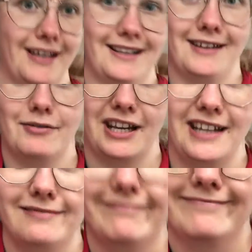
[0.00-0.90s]
that here
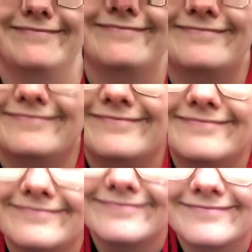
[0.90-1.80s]
again.
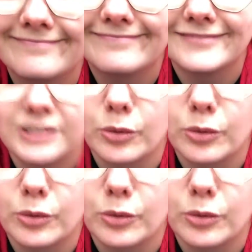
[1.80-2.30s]
The